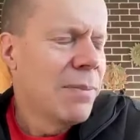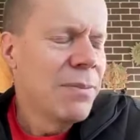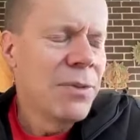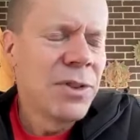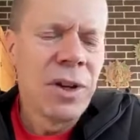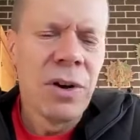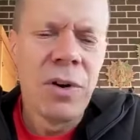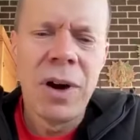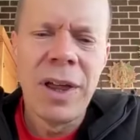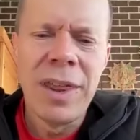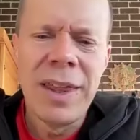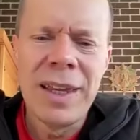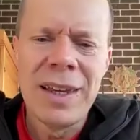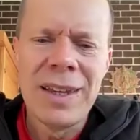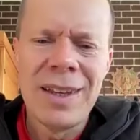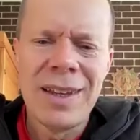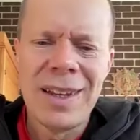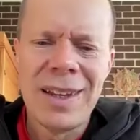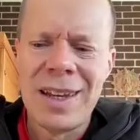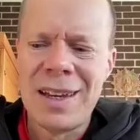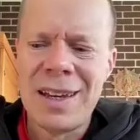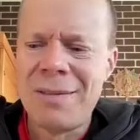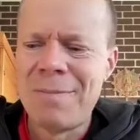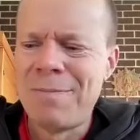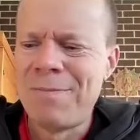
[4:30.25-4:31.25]
So I
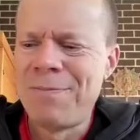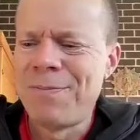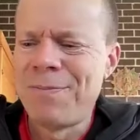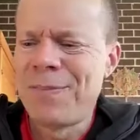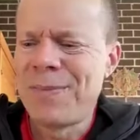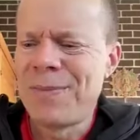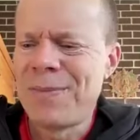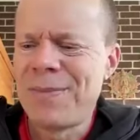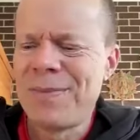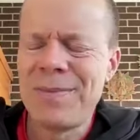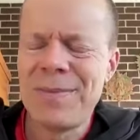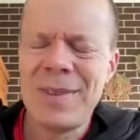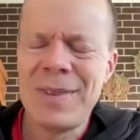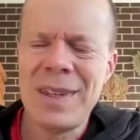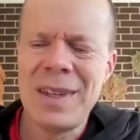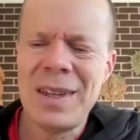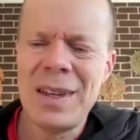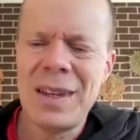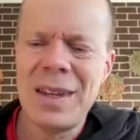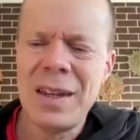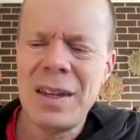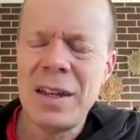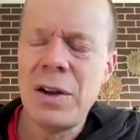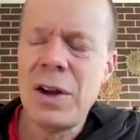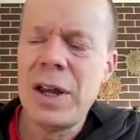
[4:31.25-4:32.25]
think
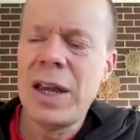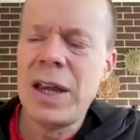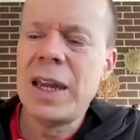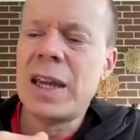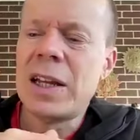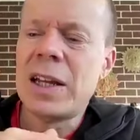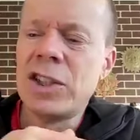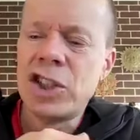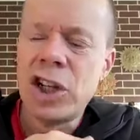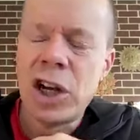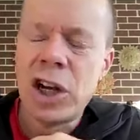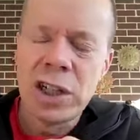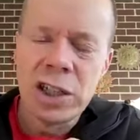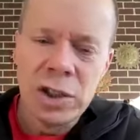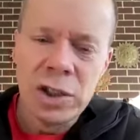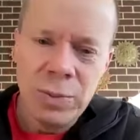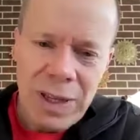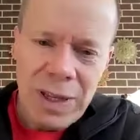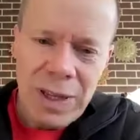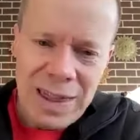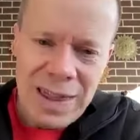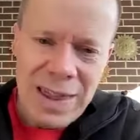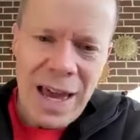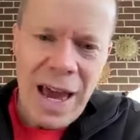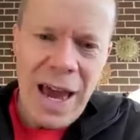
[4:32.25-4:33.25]
in
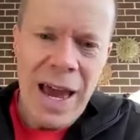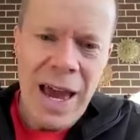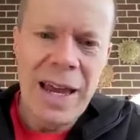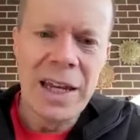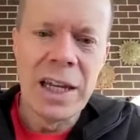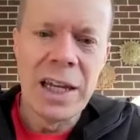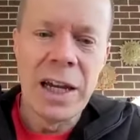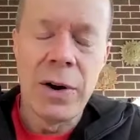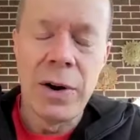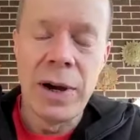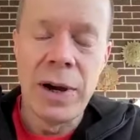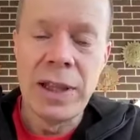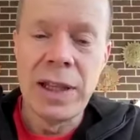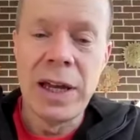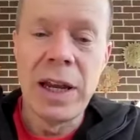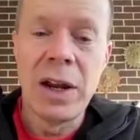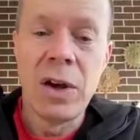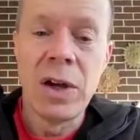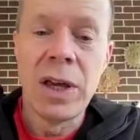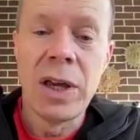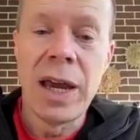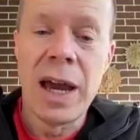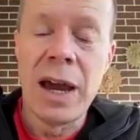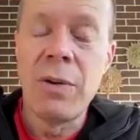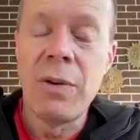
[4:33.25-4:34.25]
conjunction with that, knowing that,
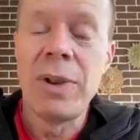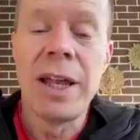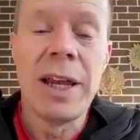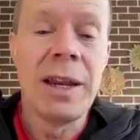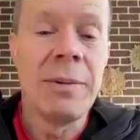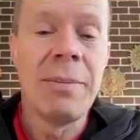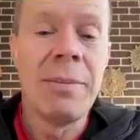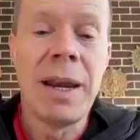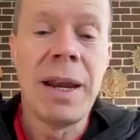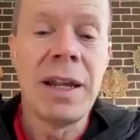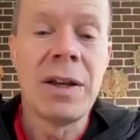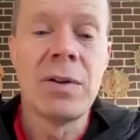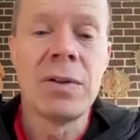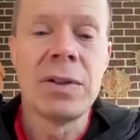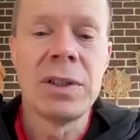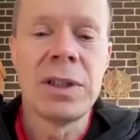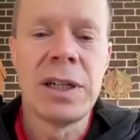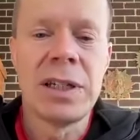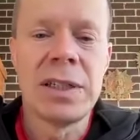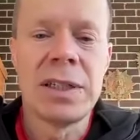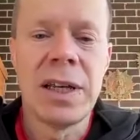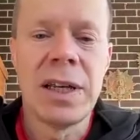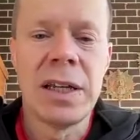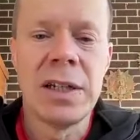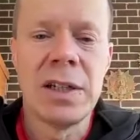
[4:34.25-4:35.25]
okay, well, any medical
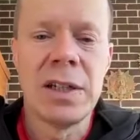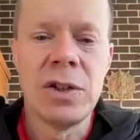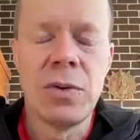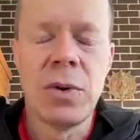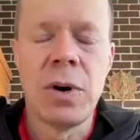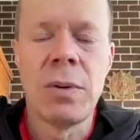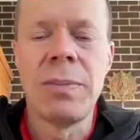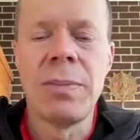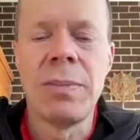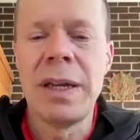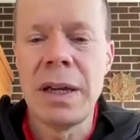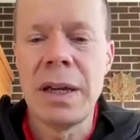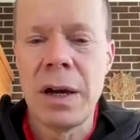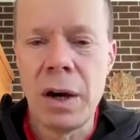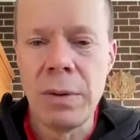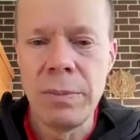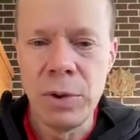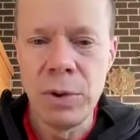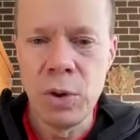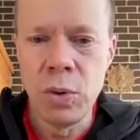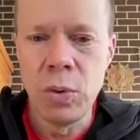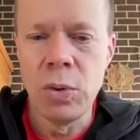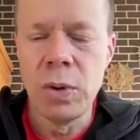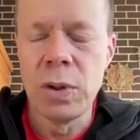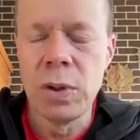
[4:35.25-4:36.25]
test they do on me,
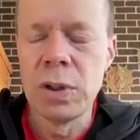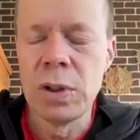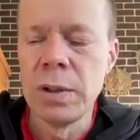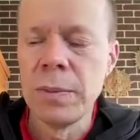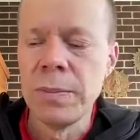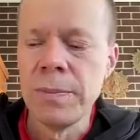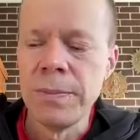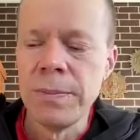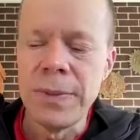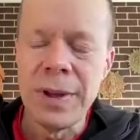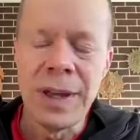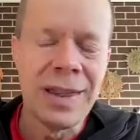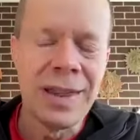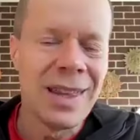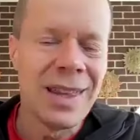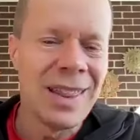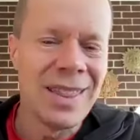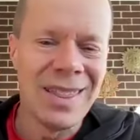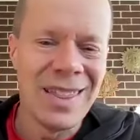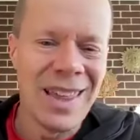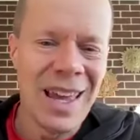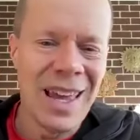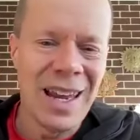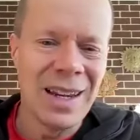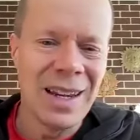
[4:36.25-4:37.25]
I'm good. And
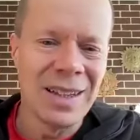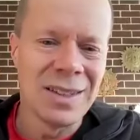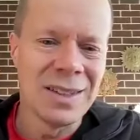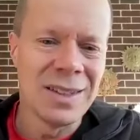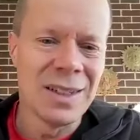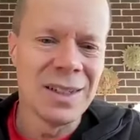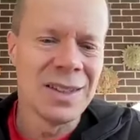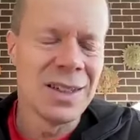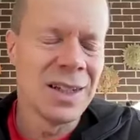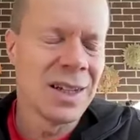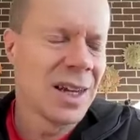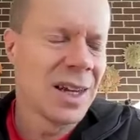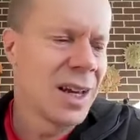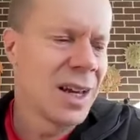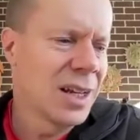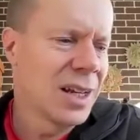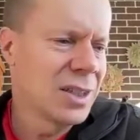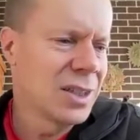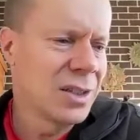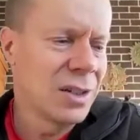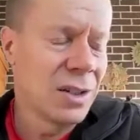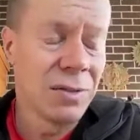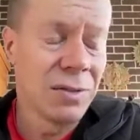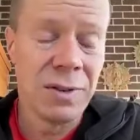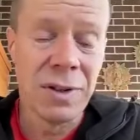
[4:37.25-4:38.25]
then it's just a
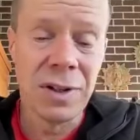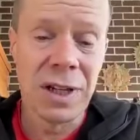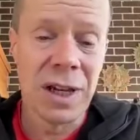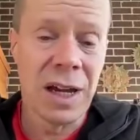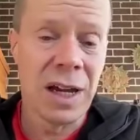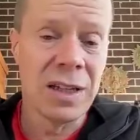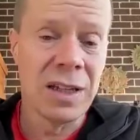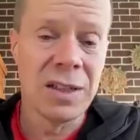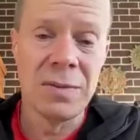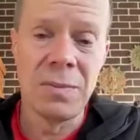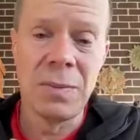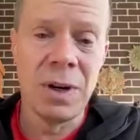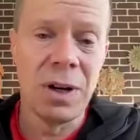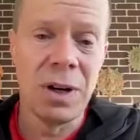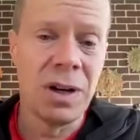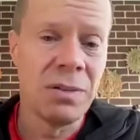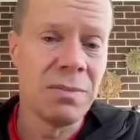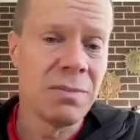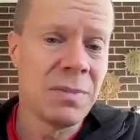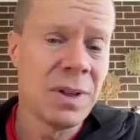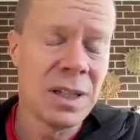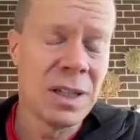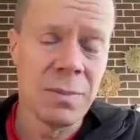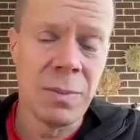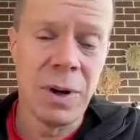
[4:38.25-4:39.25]
case of, okay, is
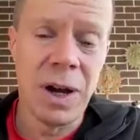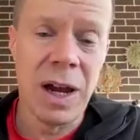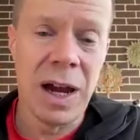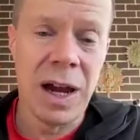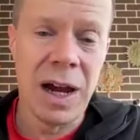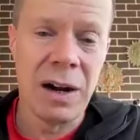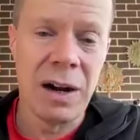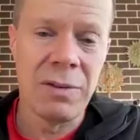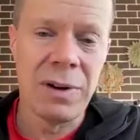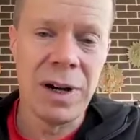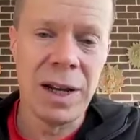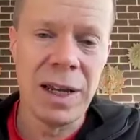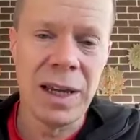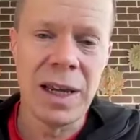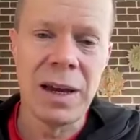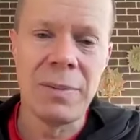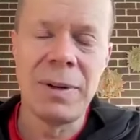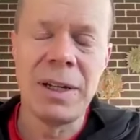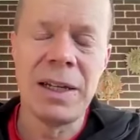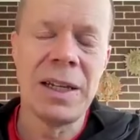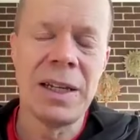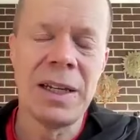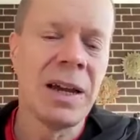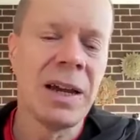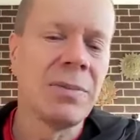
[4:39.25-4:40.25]
my heart rate
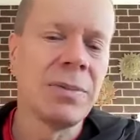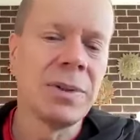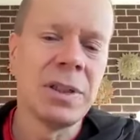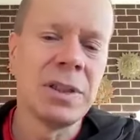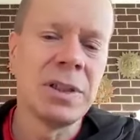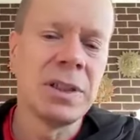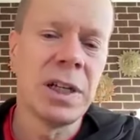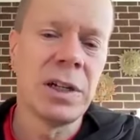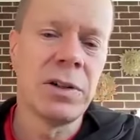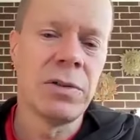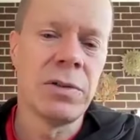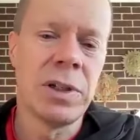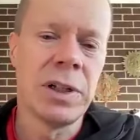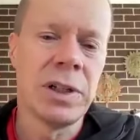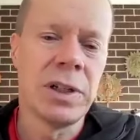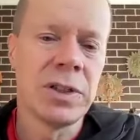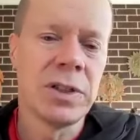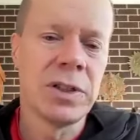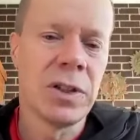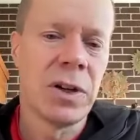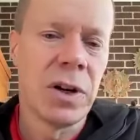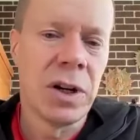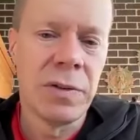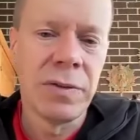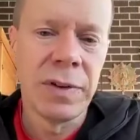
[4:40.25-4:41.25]
coming down, which is generally a
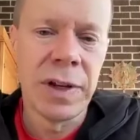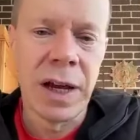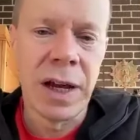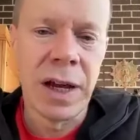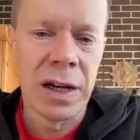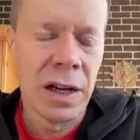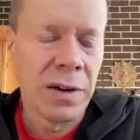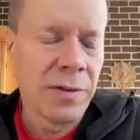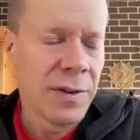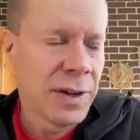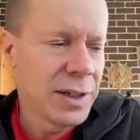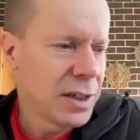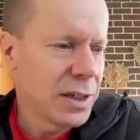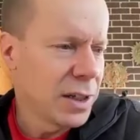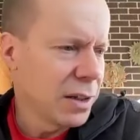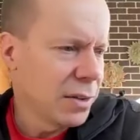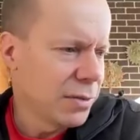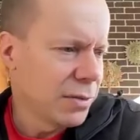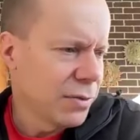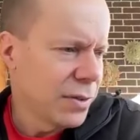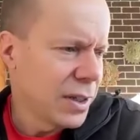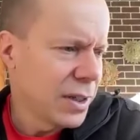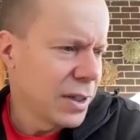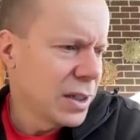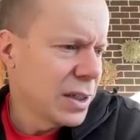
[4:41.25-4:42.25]
sign of
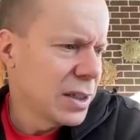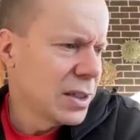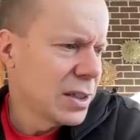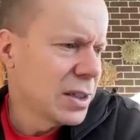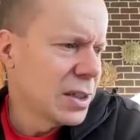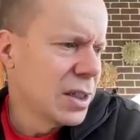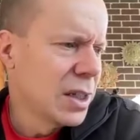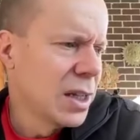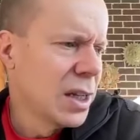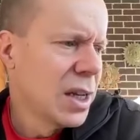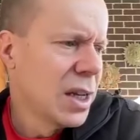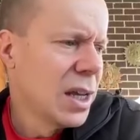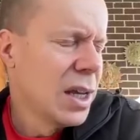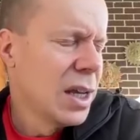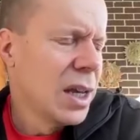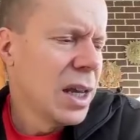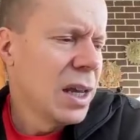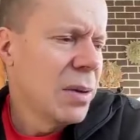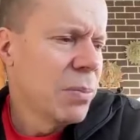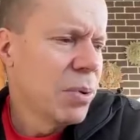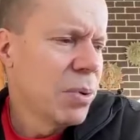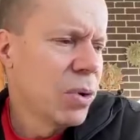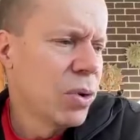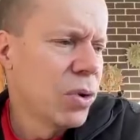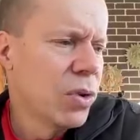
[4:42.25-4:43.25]
cardiovascular fitness
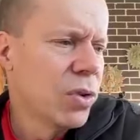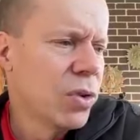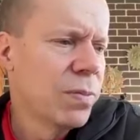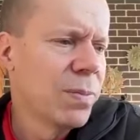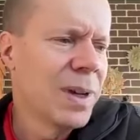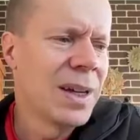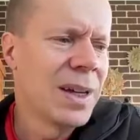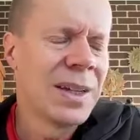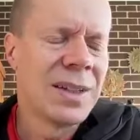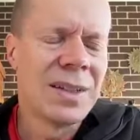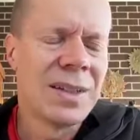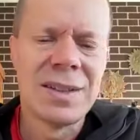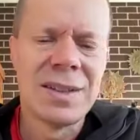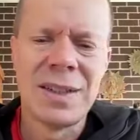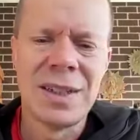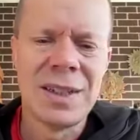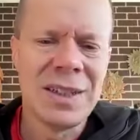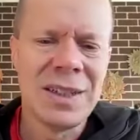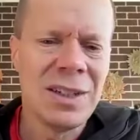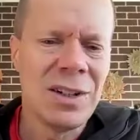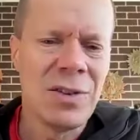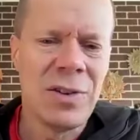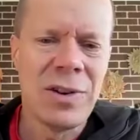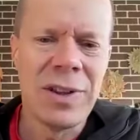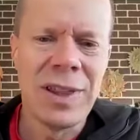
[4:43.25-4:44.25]
improvement.
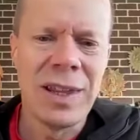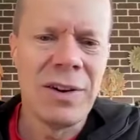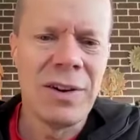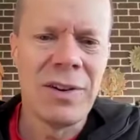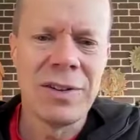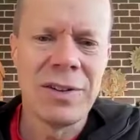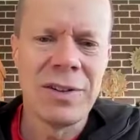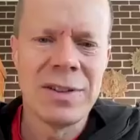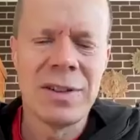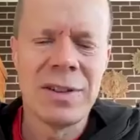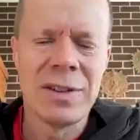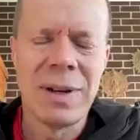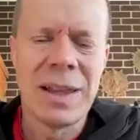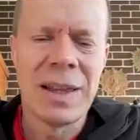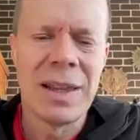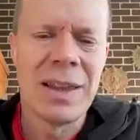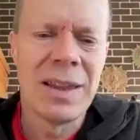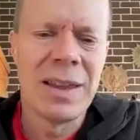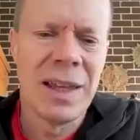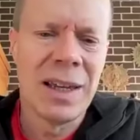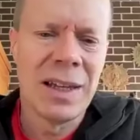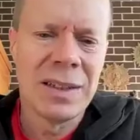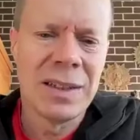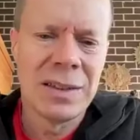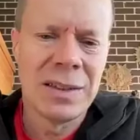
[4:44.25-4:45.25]
And, there are some other
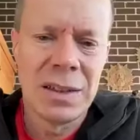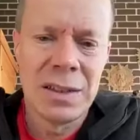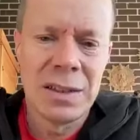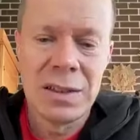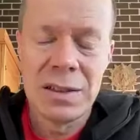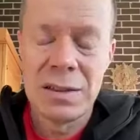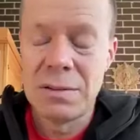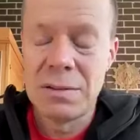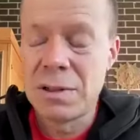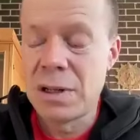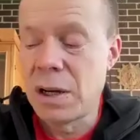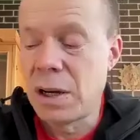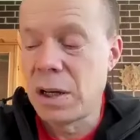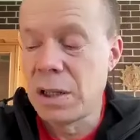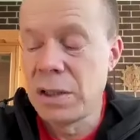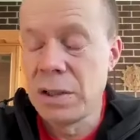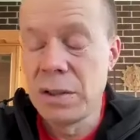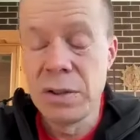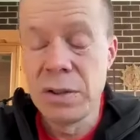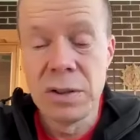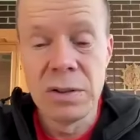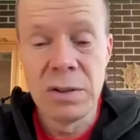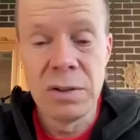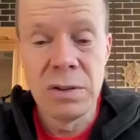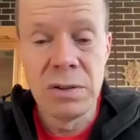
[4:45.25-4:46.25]
things just I
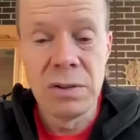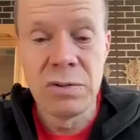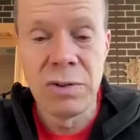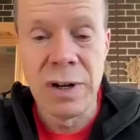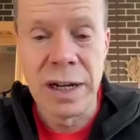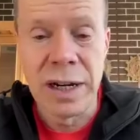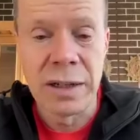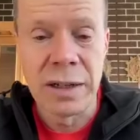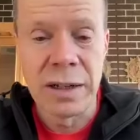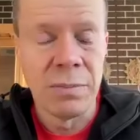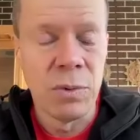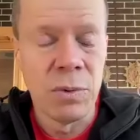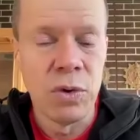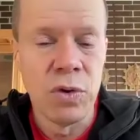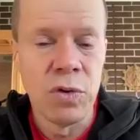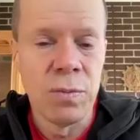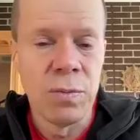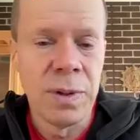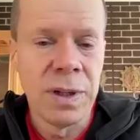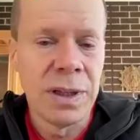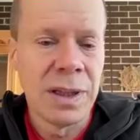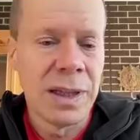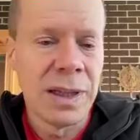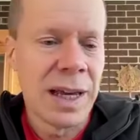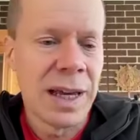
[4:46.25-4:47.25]
use to track
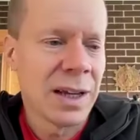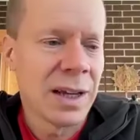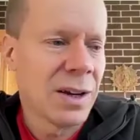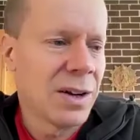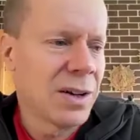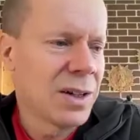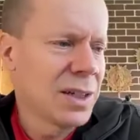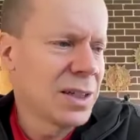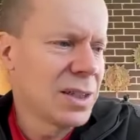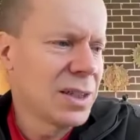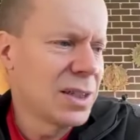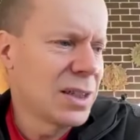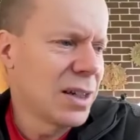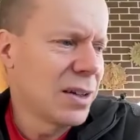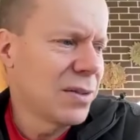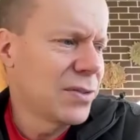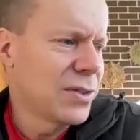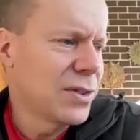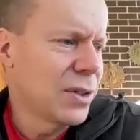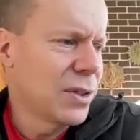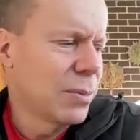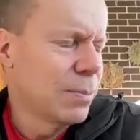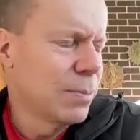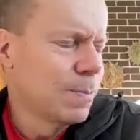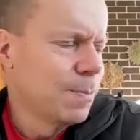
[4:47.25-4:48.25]
movement and that kind of
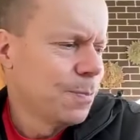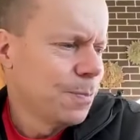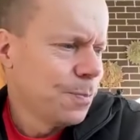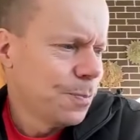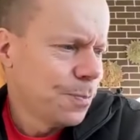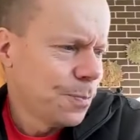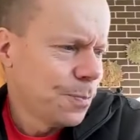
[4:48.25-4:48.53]
stuff. So